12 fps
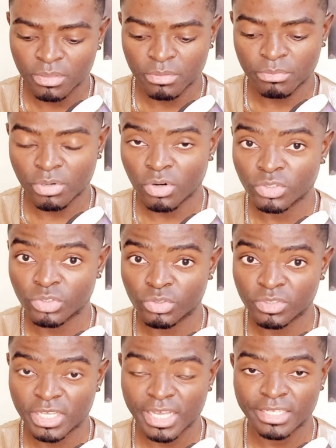Bro, you
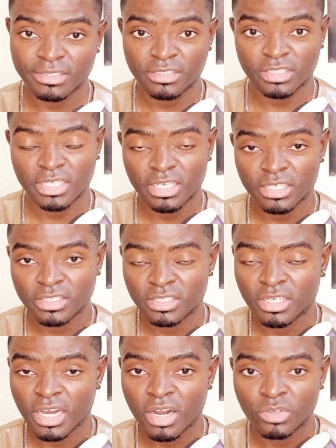should get skills in
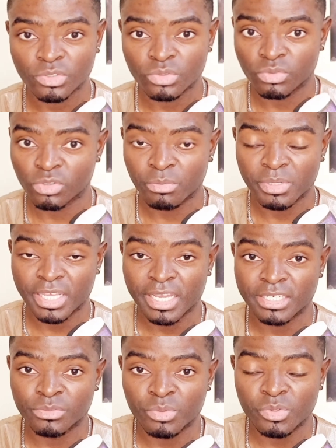how to
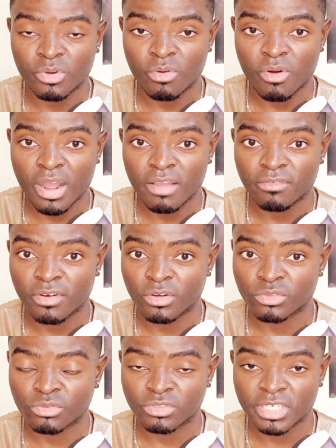communicate with your wife, how
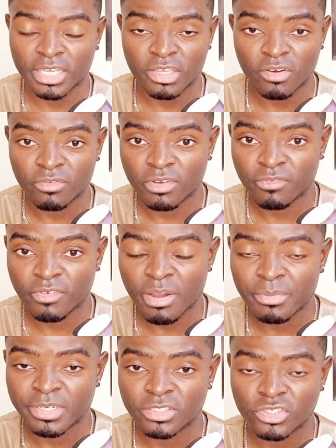to take care of your
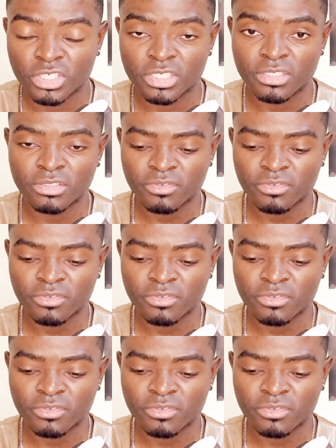family and children.